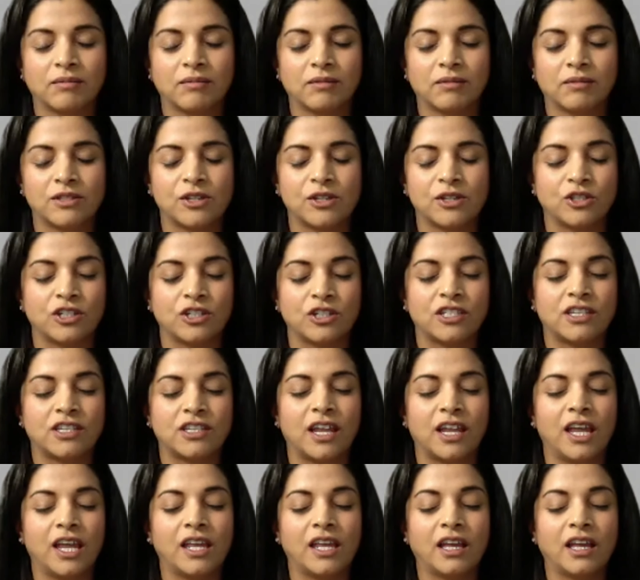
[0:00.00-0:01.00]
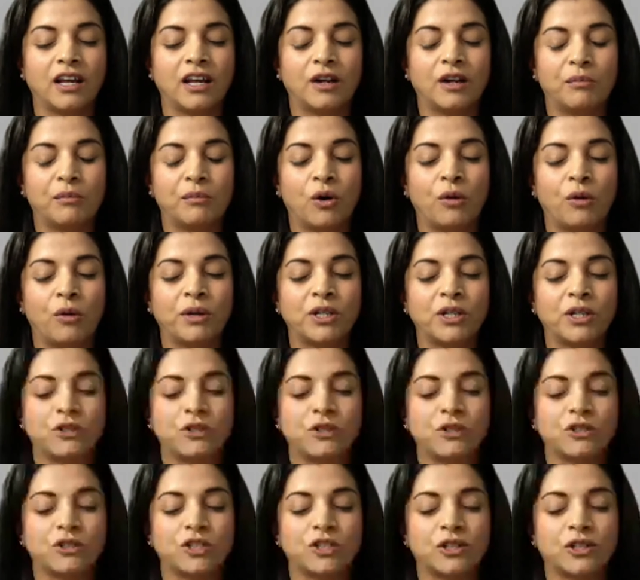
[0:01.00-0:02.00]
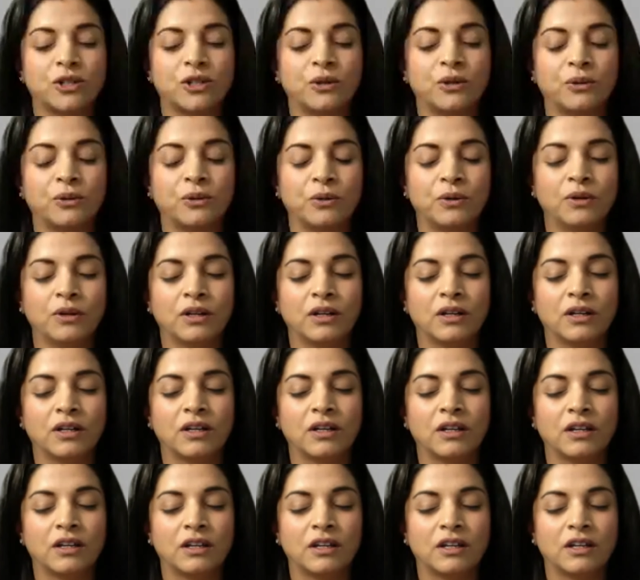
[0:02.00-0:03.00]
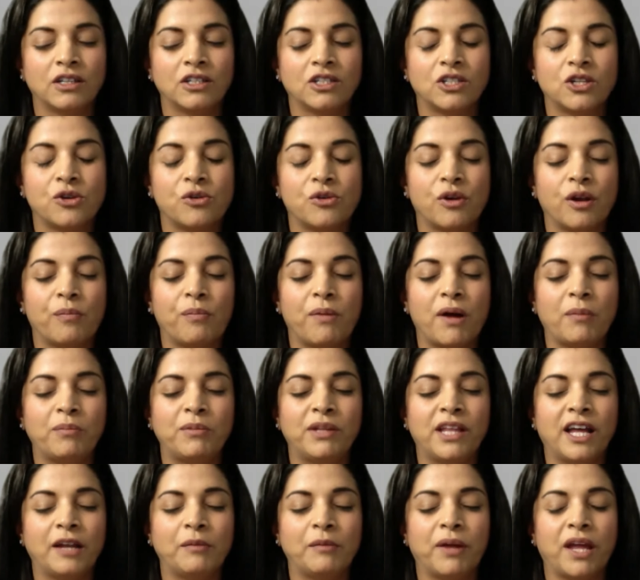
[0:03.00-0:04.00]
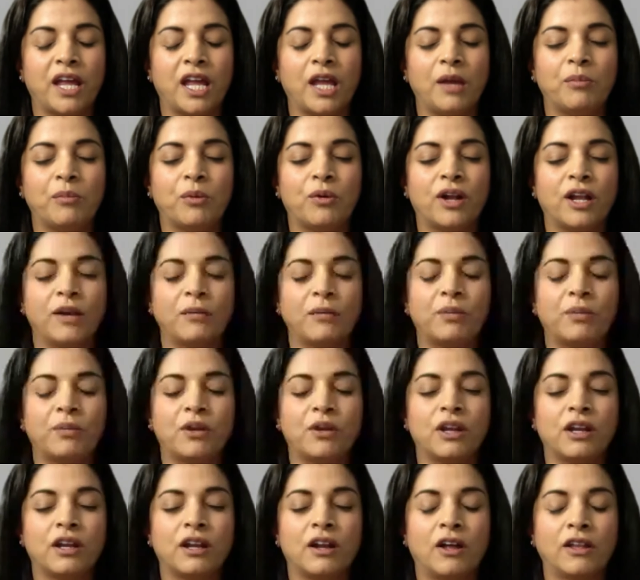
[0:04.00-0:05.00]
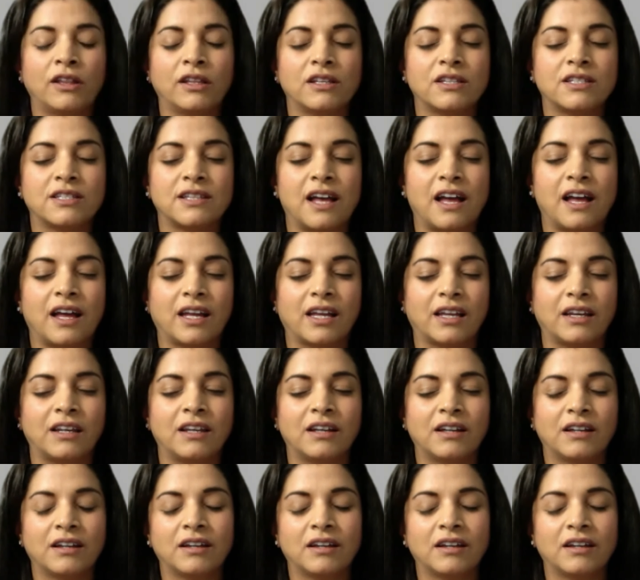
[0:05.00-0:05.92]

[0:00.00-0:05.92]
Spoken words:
So just taking a moment or two to rip up that paper and put it on the side.